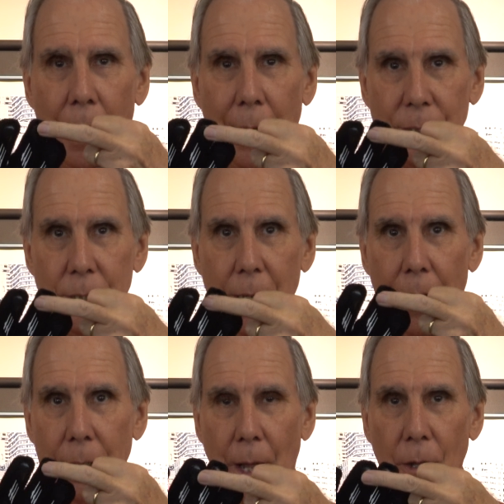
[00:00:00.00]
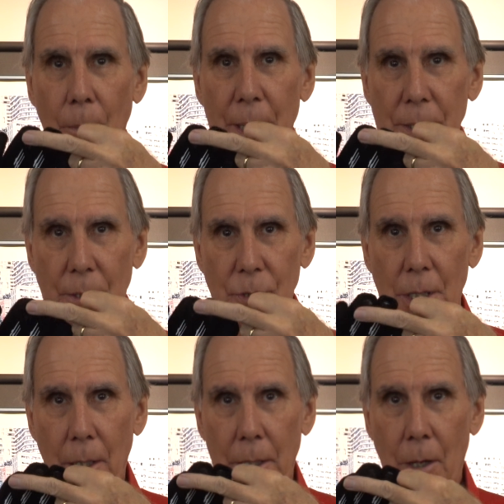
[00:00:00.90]
it's got another piece of
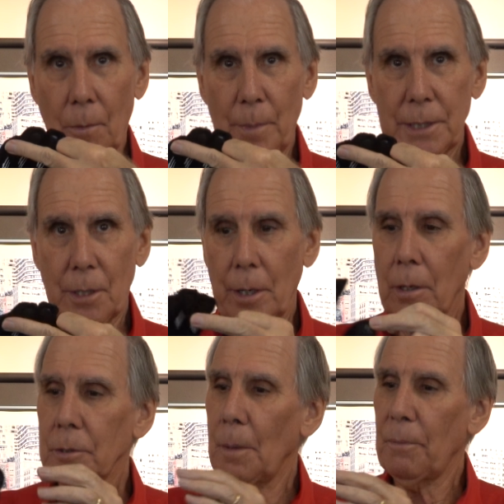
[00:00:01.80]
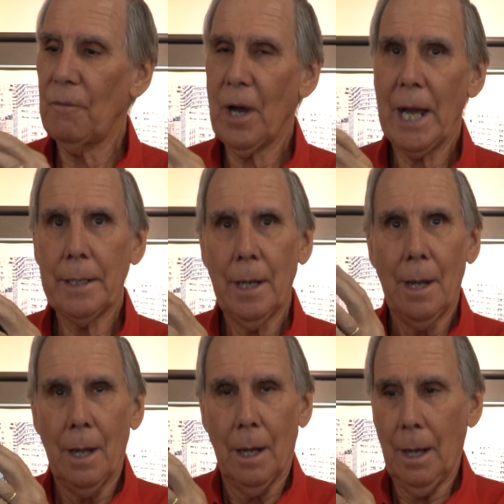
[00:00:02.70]
silicone material to provide
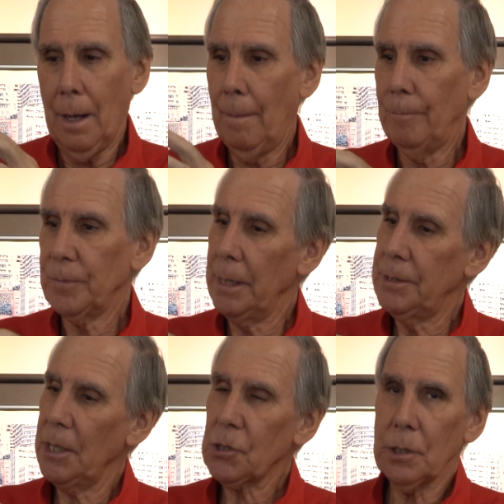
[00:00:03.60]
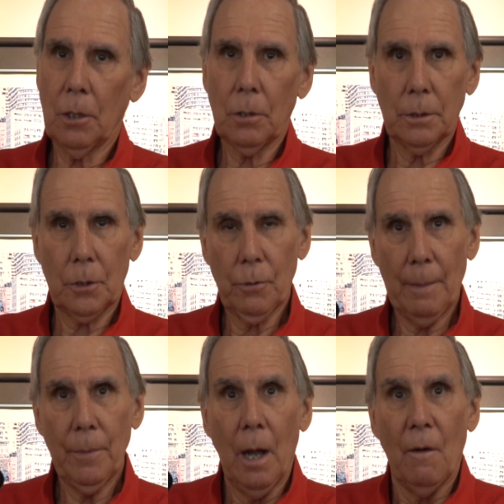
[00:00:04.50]
um, additional
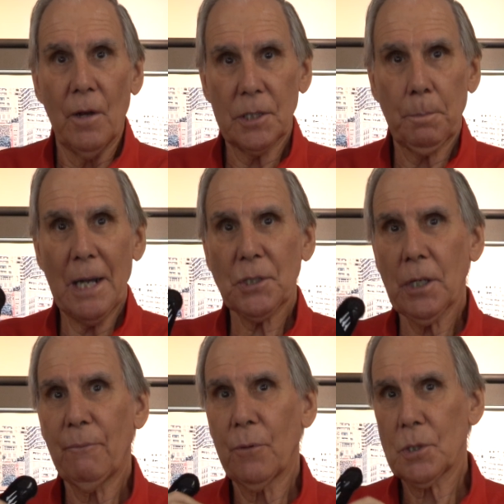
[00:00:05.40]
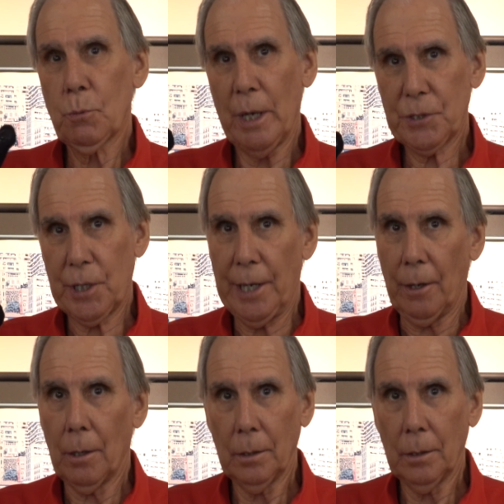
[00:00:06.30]
grip, especially for switch gear.